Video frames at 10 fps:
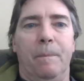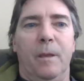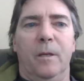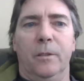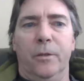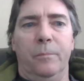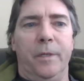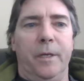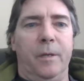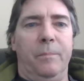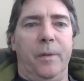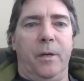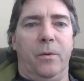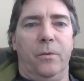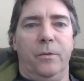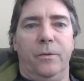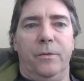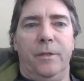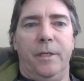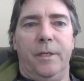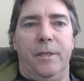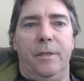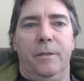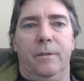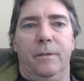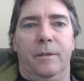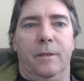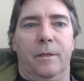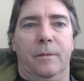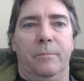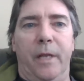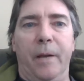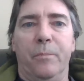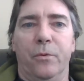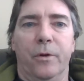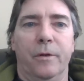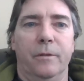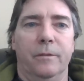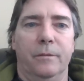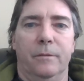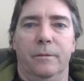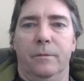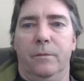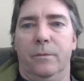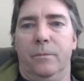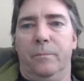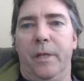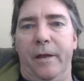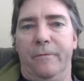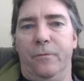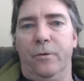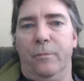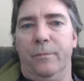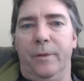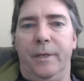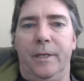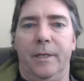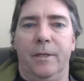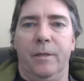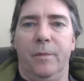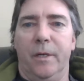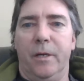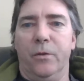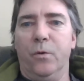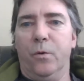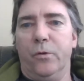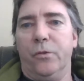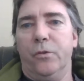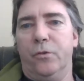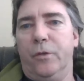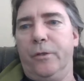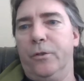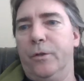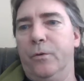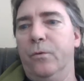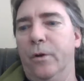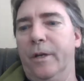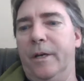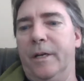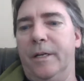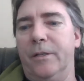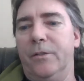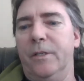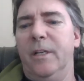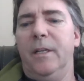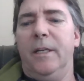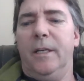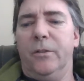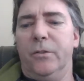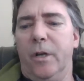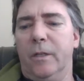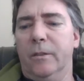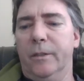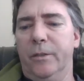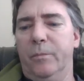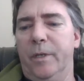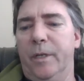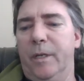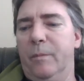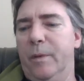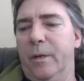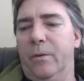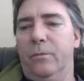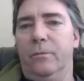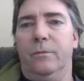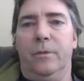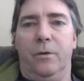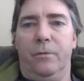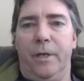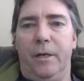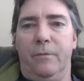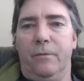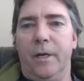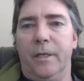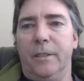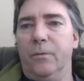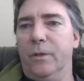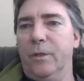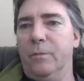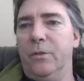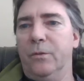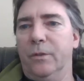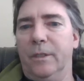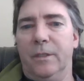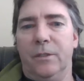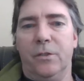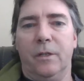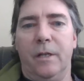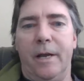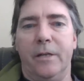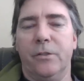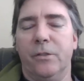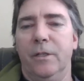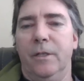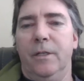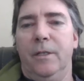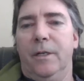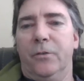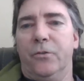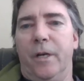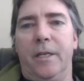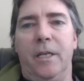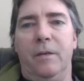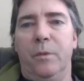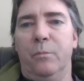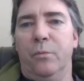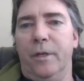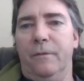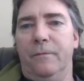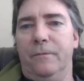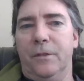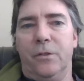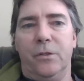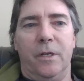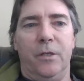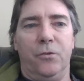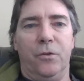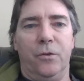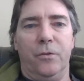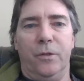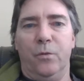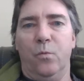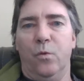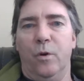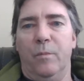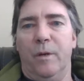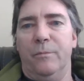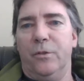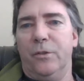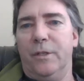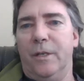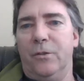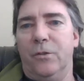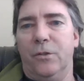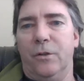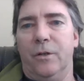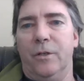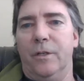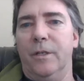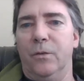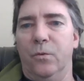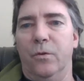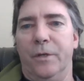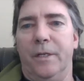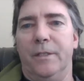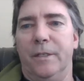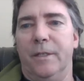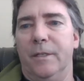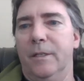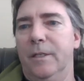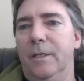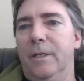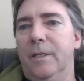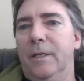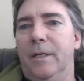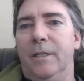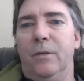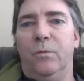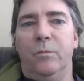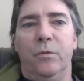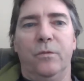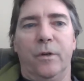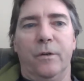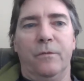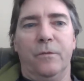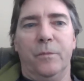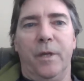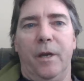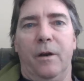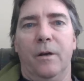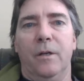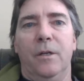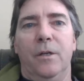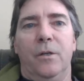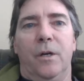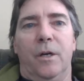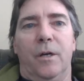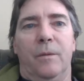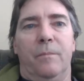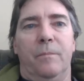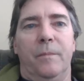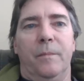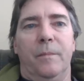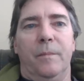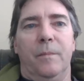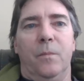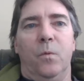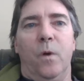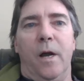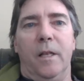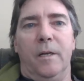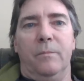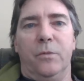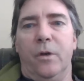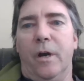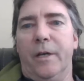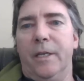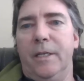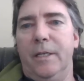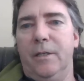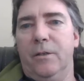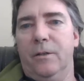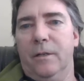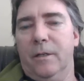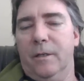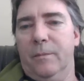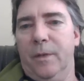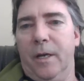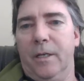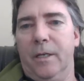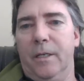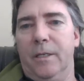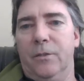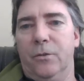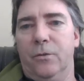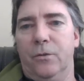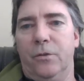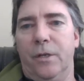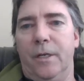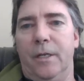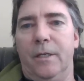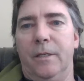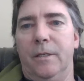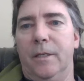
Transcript: little bit about the Blackboard platform and about how the course is structured and organized. And I'll talk a little bit about the creative writing that we're going to be doing in this class. I'll try to keep it brief. This is an intro and a warm-up just to get you started and oriented, and then we'll move on from there. While I'm talking here, I'm not going to introduce any